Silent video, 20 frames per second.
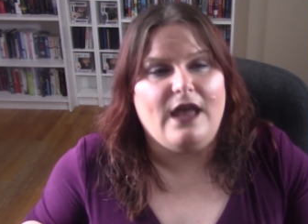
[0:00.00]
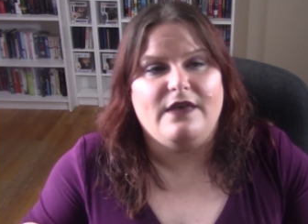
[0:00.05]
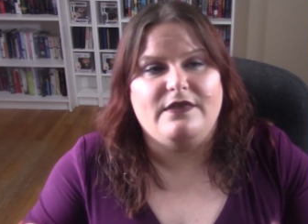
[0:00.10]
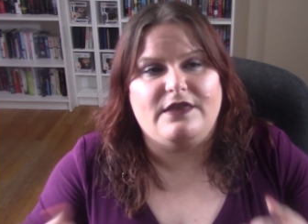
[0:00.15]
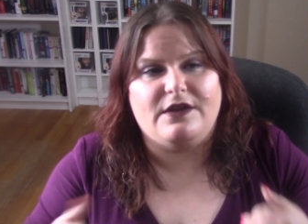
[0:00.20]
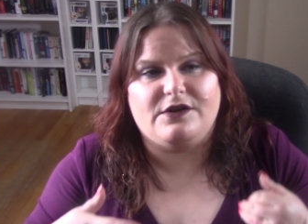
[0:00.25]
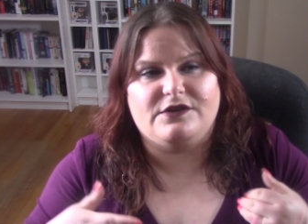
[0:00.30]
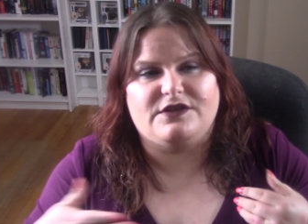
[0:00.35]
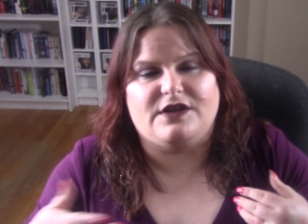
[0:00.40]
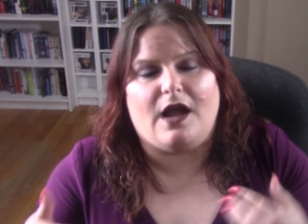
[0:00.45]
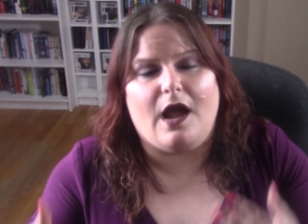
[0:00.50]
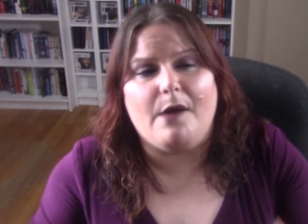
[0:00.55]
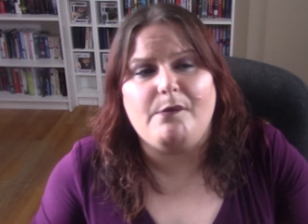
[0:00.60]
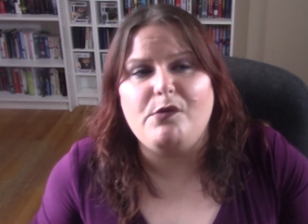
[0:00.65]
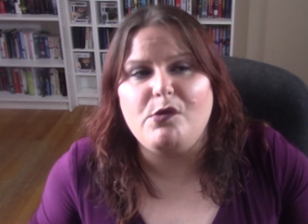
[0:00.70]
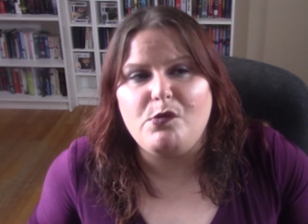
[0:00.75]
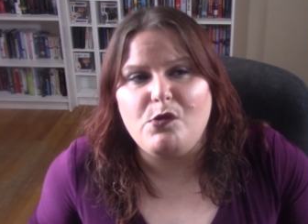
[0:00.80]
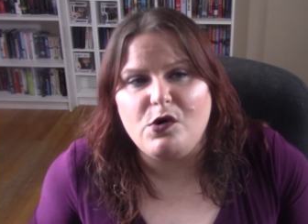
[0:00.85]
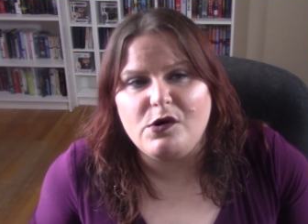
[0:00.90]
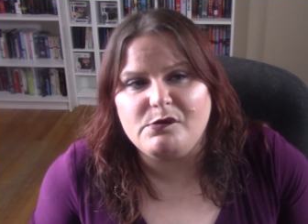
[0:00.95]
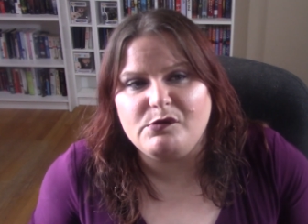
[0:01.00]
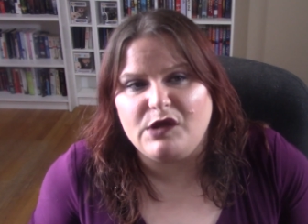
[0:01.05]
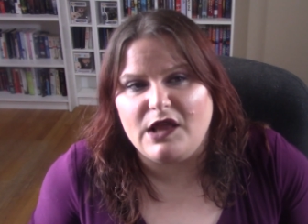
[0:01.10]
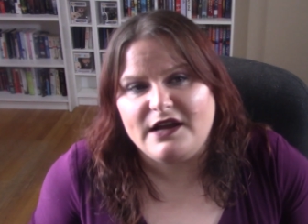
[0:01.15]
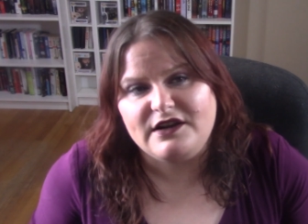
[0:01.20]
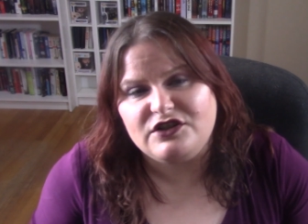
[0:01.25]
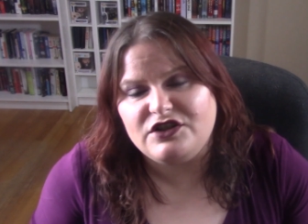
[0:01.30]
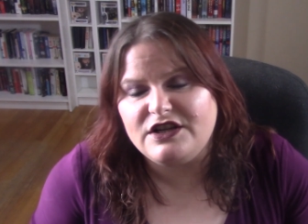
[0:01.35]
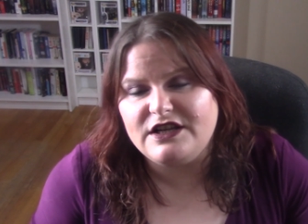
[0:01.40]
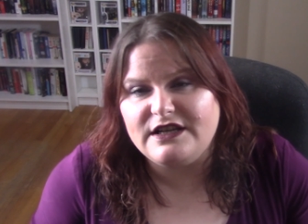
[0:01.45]
There's a couple more
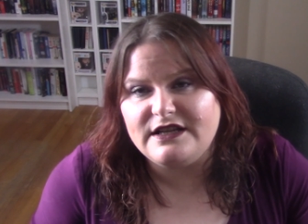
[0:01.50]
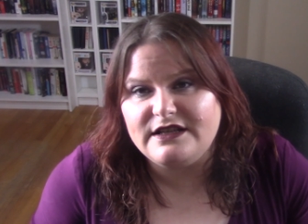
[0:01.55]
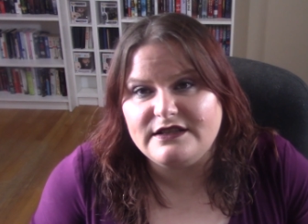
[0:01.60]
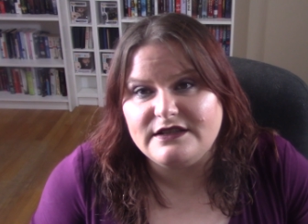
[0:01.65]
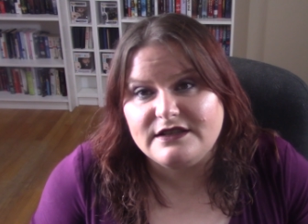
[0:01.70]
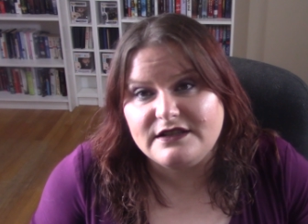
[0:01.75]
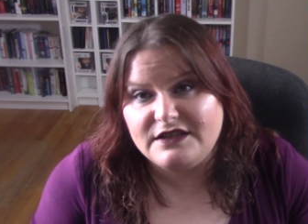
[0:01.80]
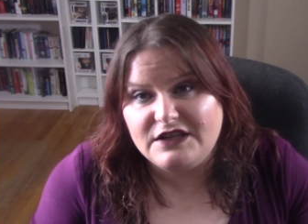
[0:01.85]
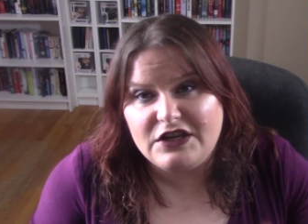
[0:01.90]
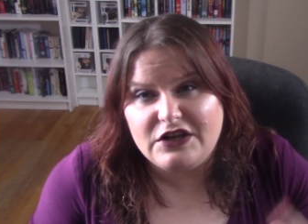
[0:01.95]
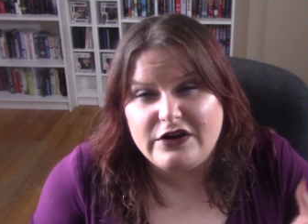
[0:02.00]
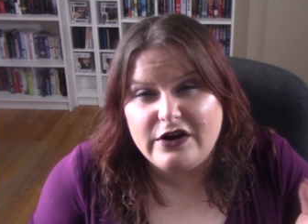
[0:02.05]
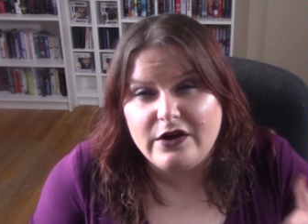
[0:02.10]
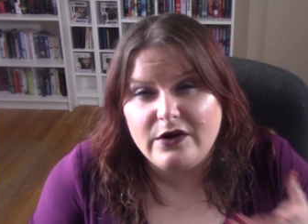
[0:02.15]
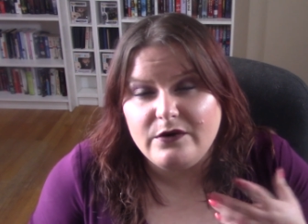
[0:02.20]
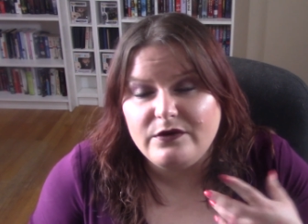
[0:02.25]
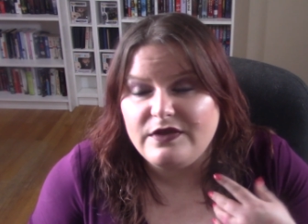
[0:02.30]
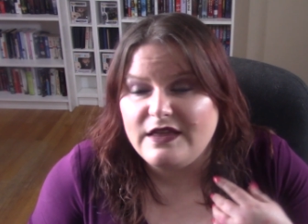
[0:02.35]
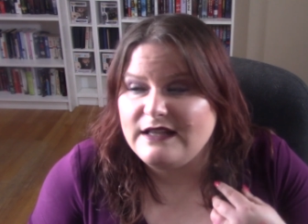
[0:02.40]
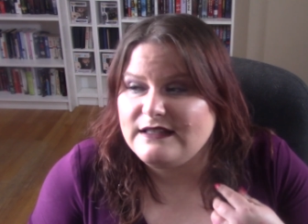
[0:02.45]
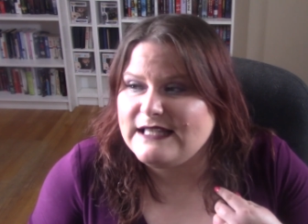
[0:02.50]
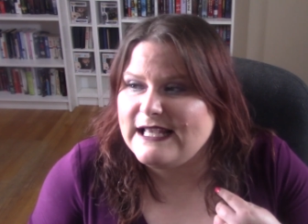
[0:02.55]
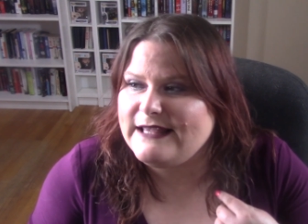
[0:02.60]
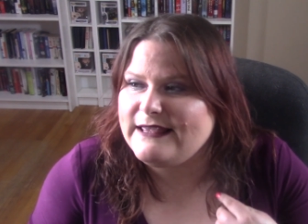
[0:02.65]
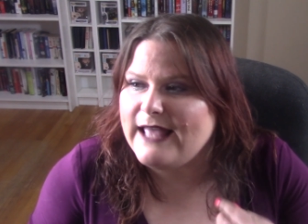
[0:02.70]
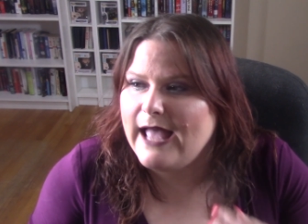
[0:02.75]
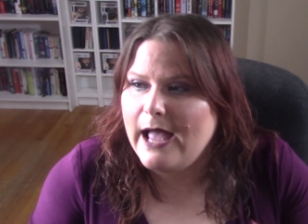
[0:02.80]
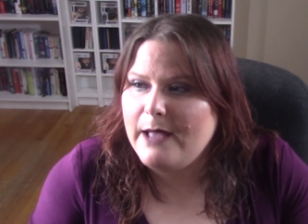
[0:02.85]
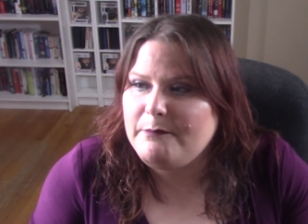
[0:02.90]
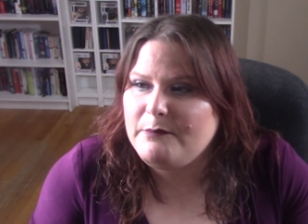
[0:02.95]
blushes, you know, things like
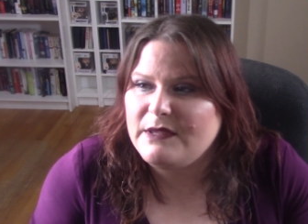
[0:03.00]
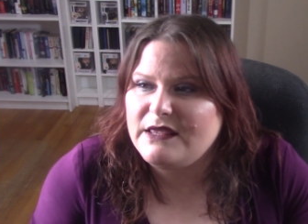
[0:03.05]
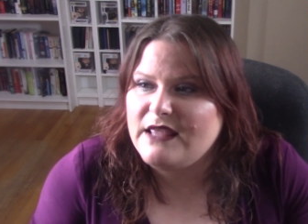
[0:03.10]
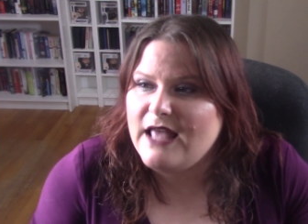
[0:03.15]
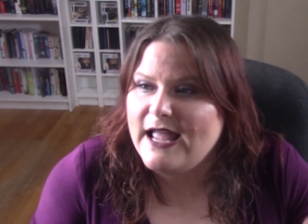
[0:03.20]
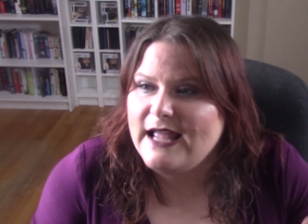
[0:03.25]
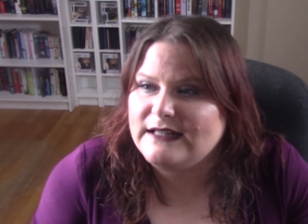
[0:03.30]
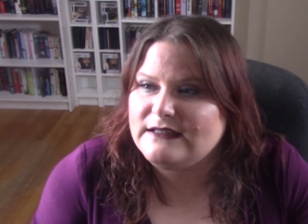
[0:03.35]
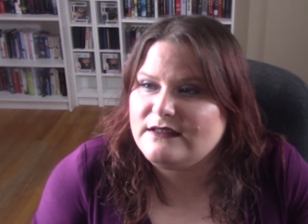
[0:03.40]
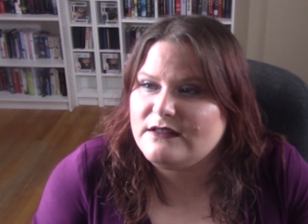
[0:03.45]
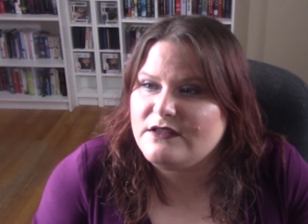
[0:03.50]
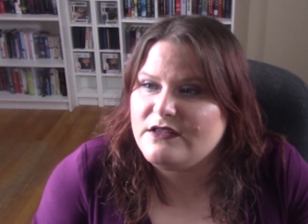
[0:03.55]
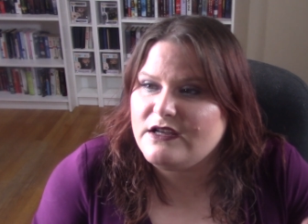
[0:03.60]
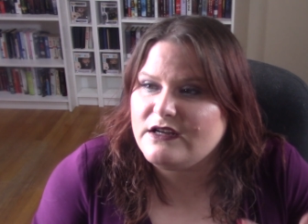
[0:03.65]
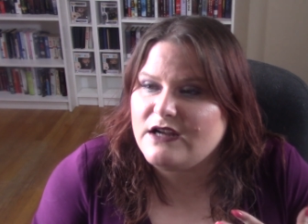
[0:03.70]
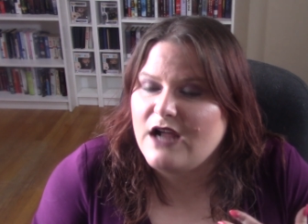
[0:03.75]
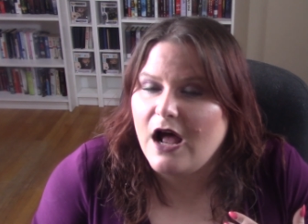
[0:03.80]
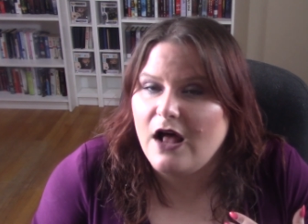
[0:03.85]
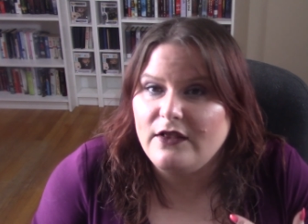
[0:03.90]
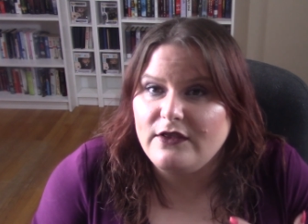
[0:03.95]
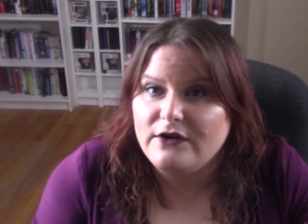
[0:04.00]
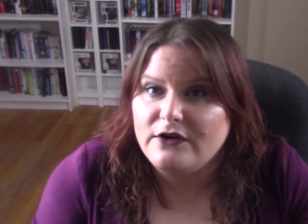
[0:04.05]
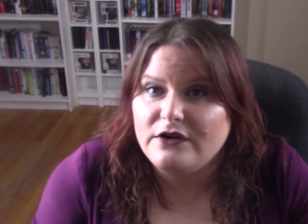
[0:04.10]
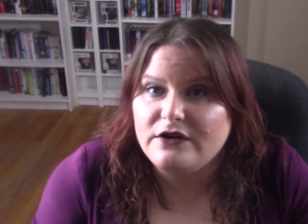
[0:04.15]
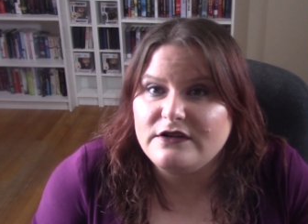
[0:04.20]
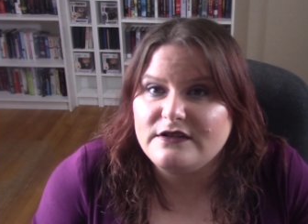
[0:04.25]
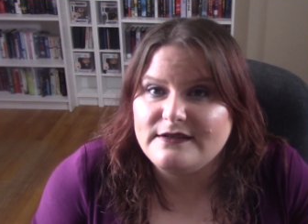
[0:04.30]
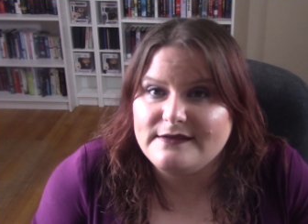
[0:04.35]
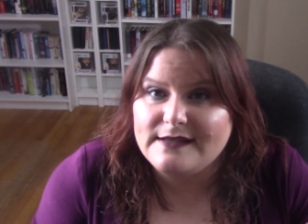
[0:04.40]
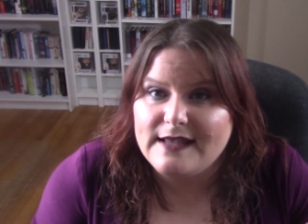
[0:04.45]
that, but the
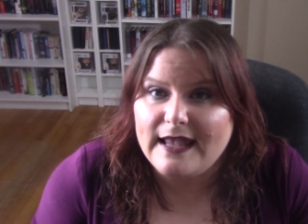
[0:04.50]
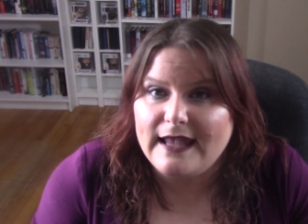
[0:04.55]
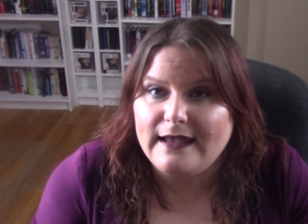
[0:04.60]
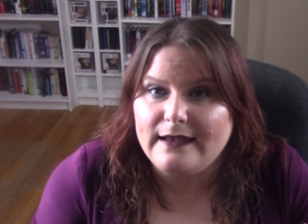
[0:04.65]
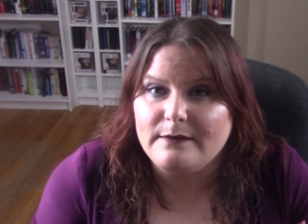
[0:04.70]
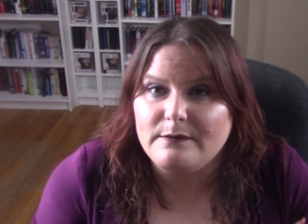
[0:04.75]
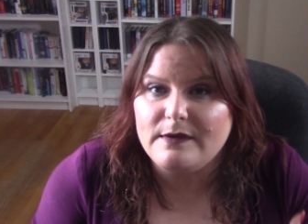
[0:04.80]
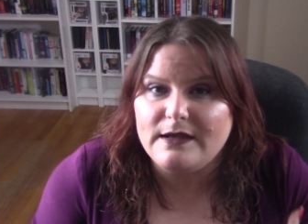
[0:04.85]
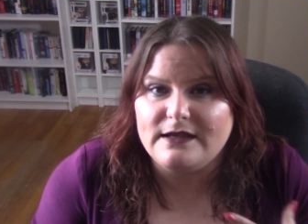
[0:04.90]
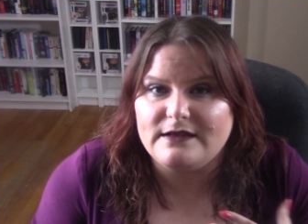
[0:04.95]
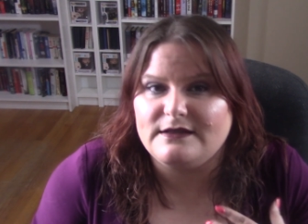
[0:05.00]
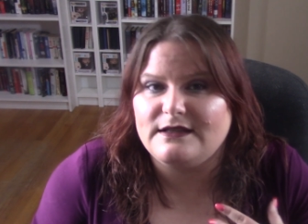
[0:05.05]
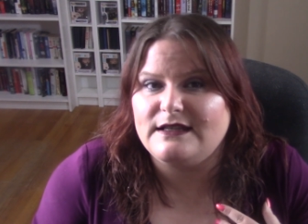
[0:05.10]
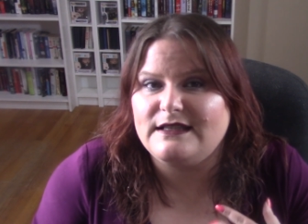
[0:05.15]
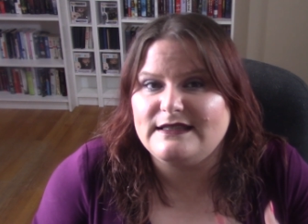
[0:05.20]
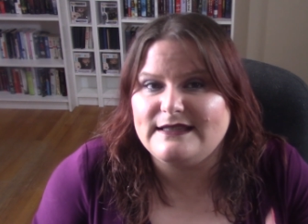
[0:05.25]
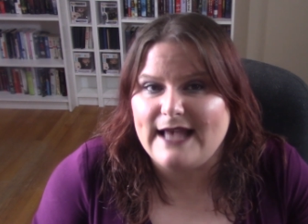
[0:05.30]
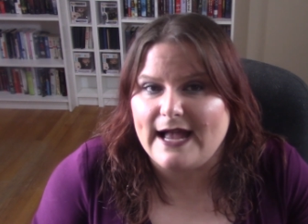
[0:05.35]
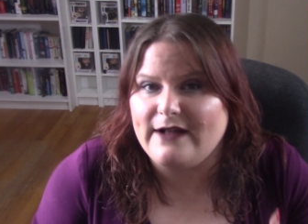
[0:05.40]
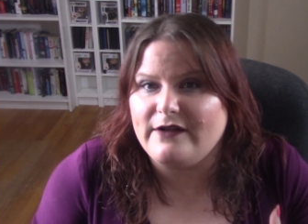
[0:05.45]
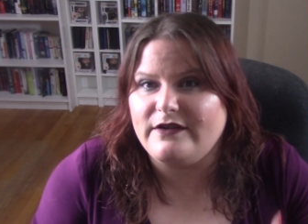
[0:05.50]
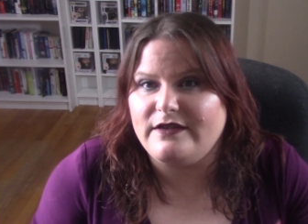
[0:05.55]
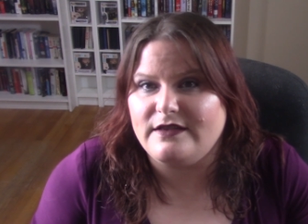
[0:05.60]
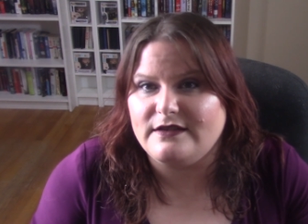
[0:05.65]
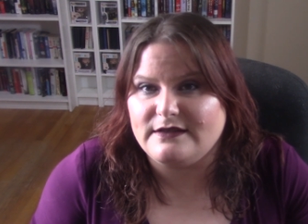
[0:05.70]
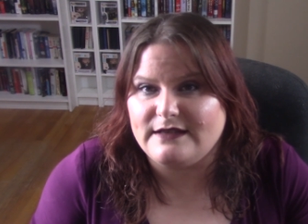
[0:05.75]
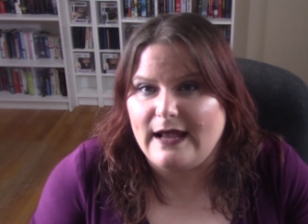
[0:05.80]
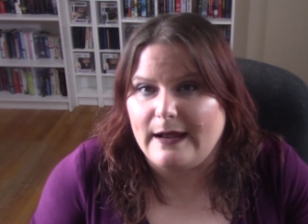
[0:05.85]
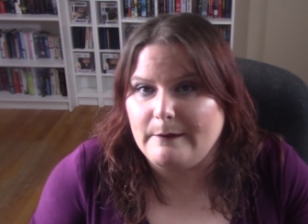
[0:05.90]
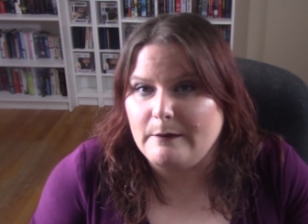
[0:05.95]
color scheme is exactly the
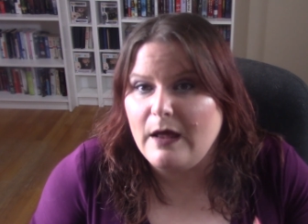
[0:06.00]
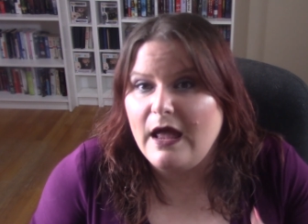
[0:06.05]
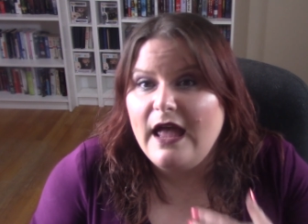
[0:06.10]
same.